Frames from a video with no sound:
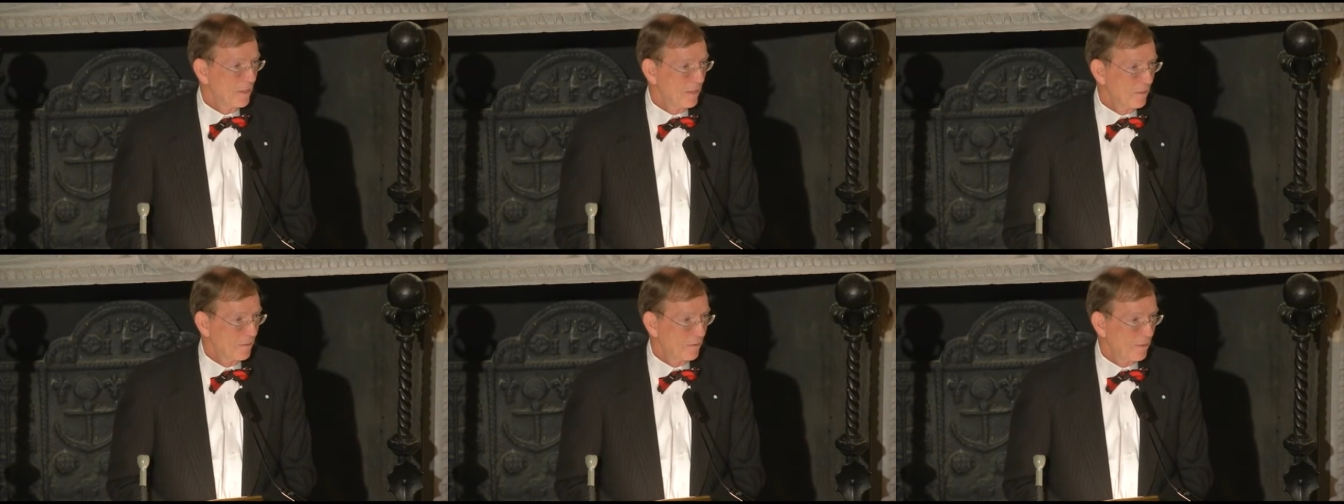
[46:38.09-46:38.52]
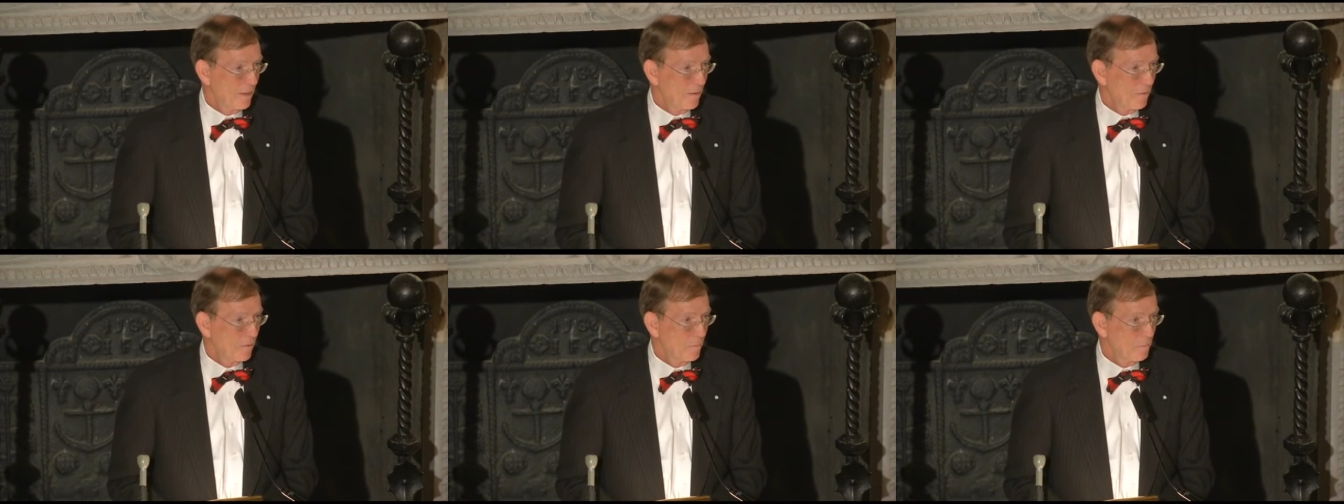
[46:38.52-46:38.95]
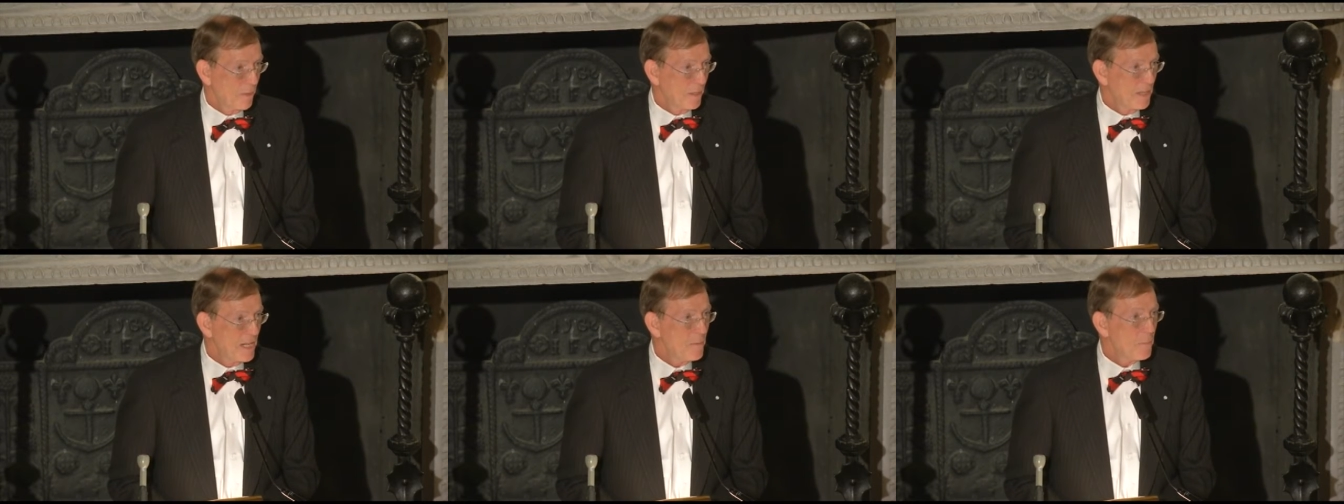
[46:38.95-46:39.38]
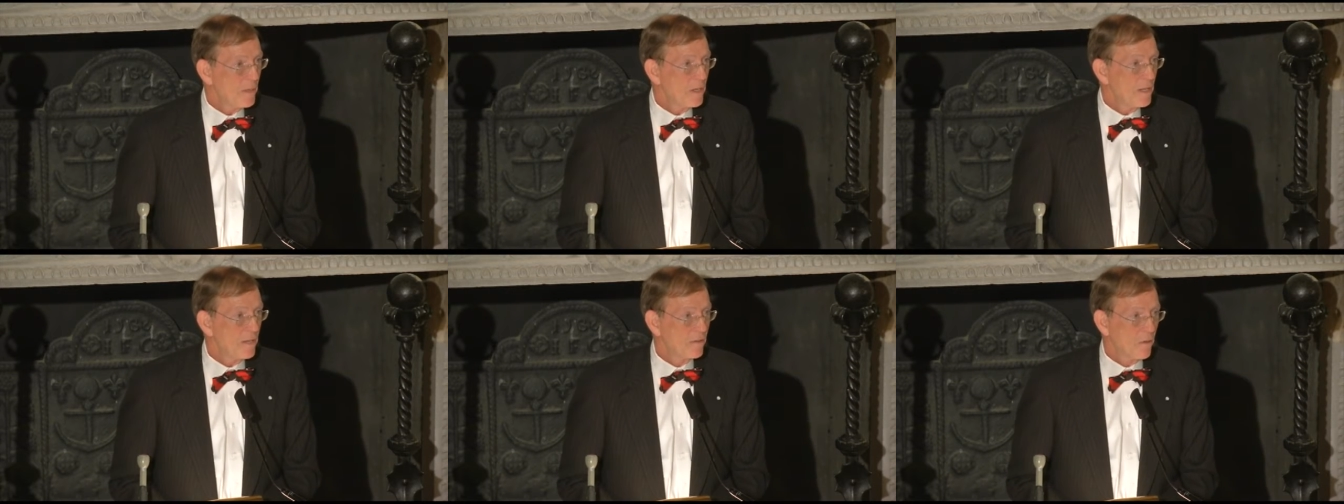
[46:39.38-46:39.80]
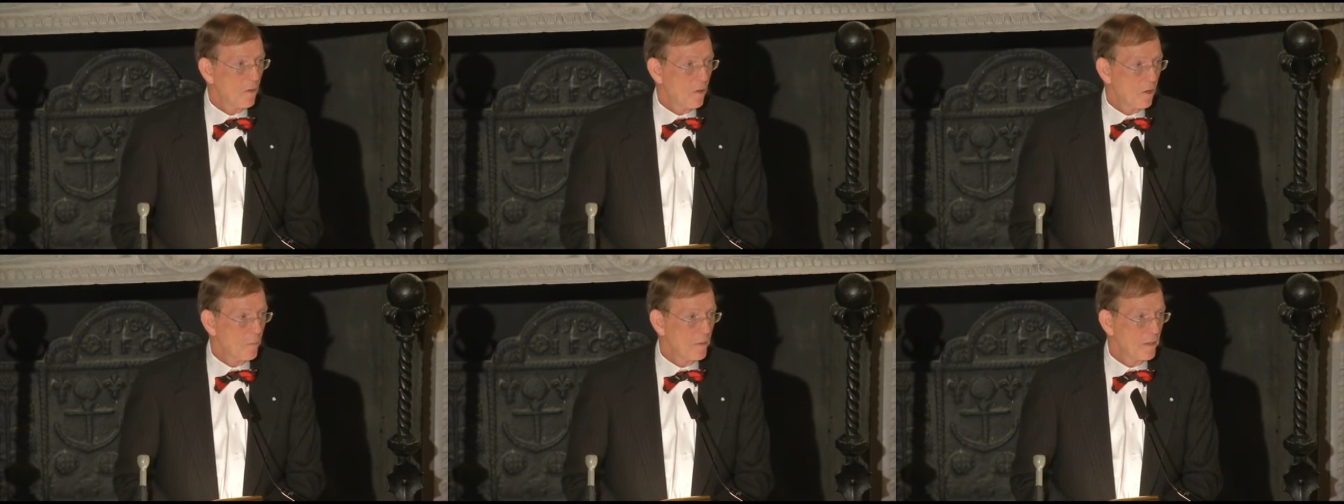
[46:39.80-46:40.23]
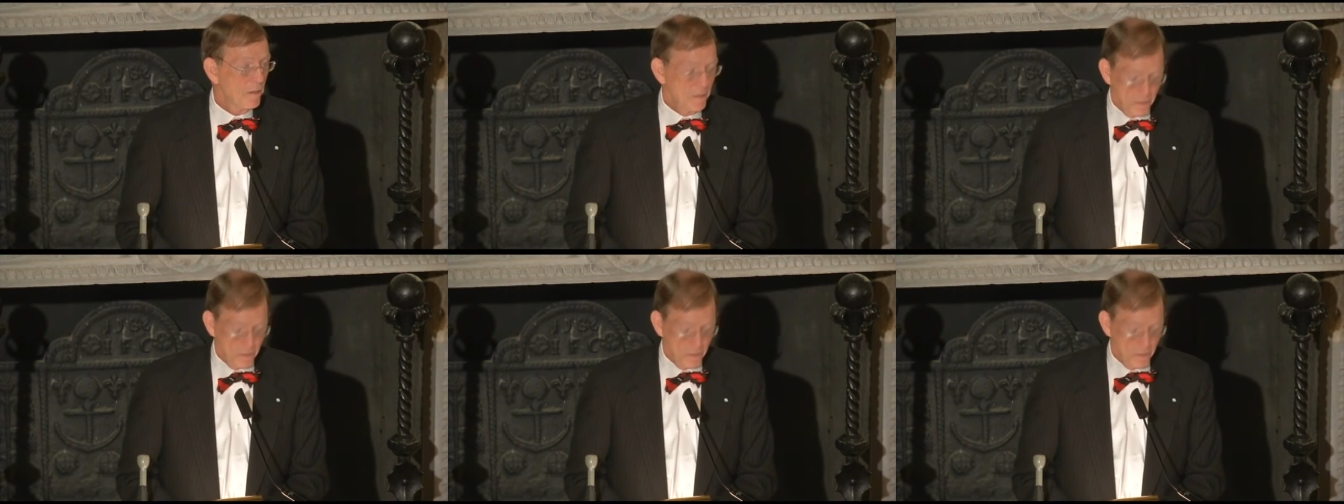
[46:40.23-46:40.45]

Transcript: in the South by keeping his army